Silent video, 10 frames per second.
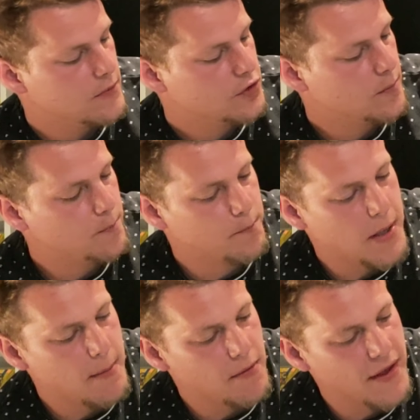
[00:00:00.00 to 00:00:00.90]
So
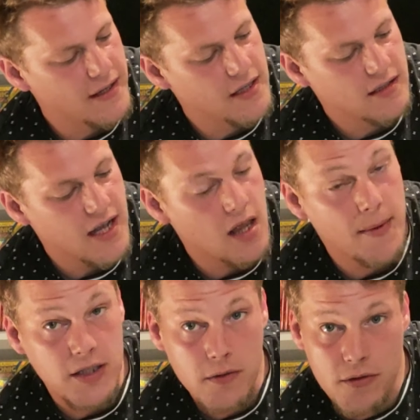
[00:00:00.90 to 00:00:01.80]
people think this style of
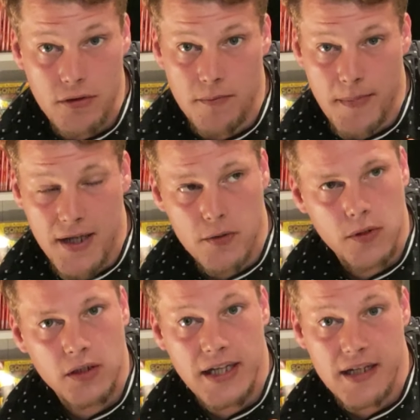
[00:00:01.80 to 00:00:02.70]

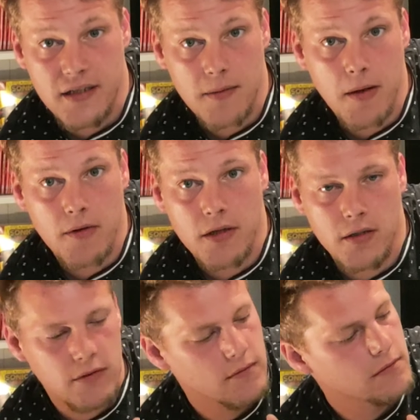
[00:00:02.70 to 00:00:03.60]
manual is an
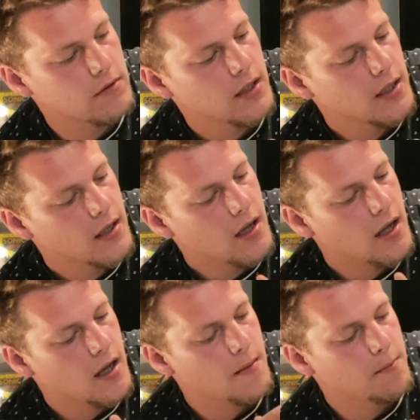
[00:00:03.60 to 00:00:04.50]
American,
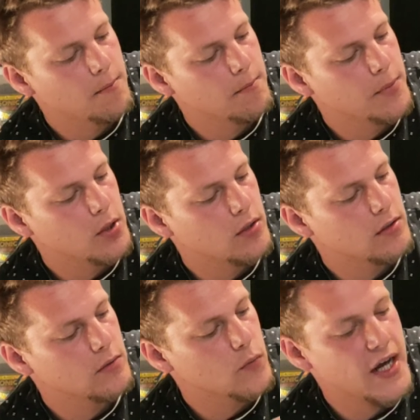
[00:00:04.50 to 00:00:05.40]
but
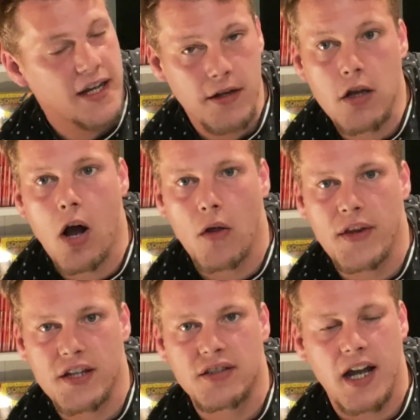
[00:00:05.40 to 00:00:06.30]
we got
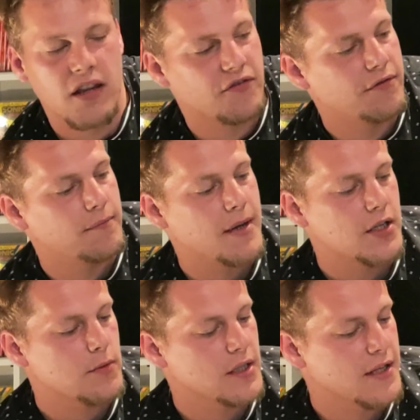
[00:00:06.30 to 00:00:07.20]
this style of
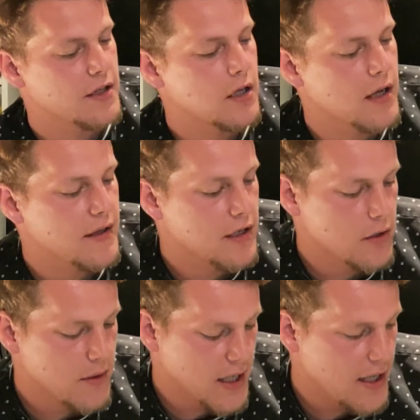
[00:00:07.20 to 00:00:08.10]
manual in
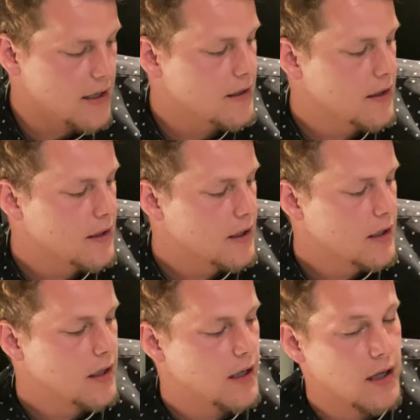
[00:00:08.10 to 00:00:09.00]
the UK.
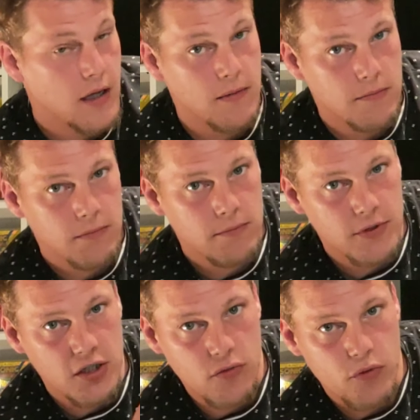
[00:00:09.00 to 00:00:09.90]

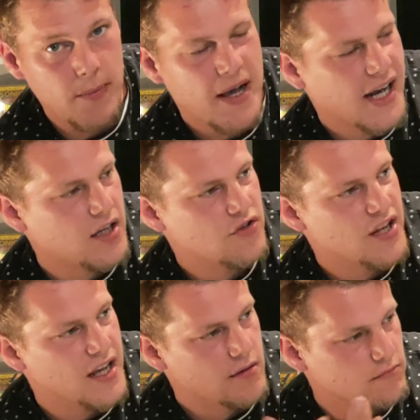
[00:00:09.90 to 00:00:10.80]
They just
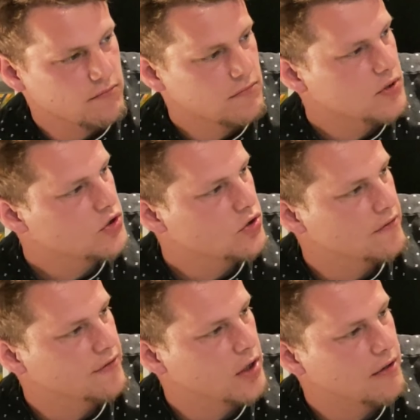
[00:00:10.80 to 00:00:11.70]
repackaged it and
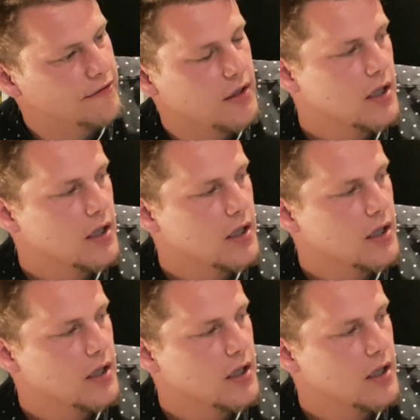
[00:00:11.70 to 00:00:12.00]
so forth.